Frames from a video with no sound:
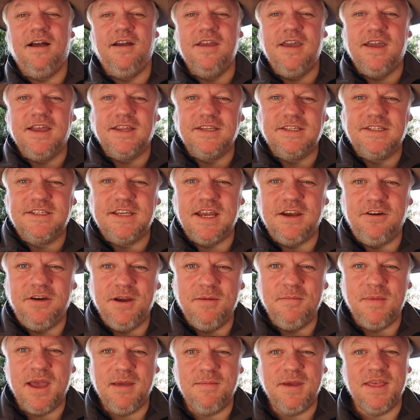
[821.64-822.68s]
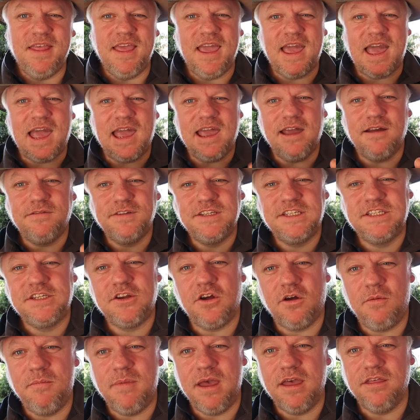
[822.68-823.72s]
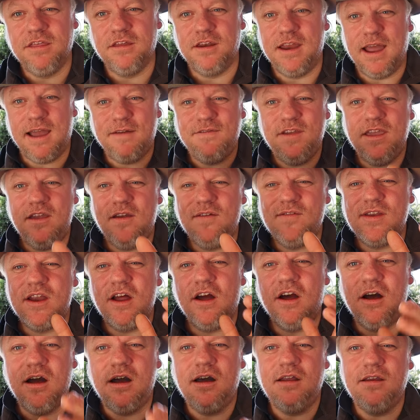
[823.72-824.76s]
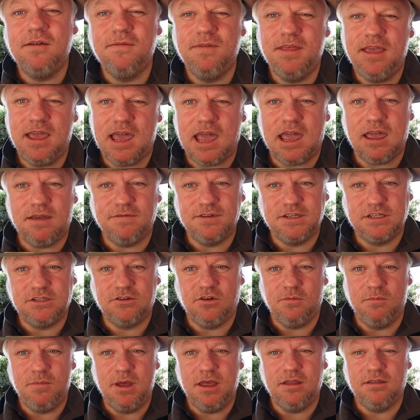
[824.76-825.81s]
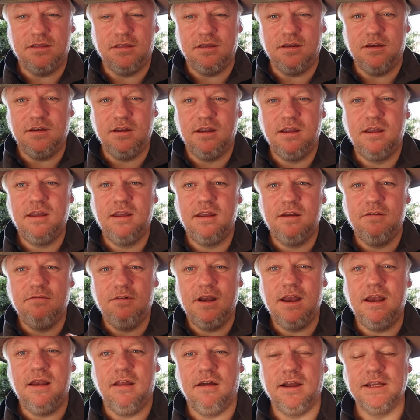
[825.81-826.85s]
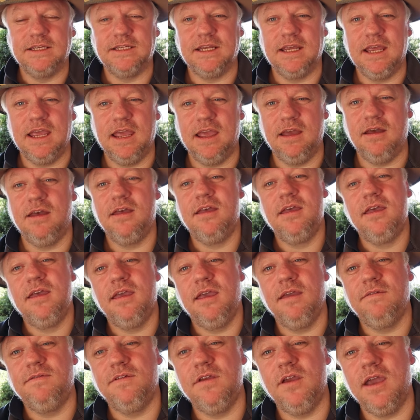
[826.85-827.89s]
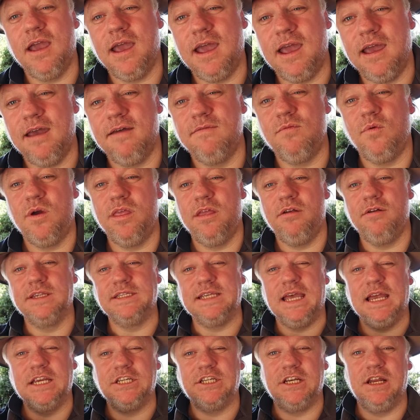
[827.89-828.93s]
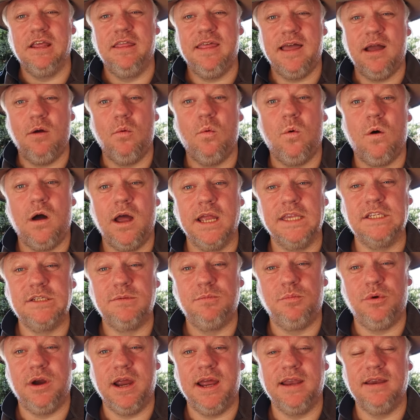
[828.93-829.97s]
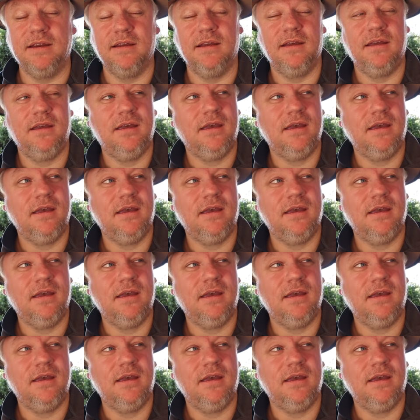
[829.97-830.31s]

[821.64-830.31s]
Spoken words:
Are you considering maybe the AF stop method? Have you even heard of the AF stop method? Really like to hear if you have, whether it's actually that widespread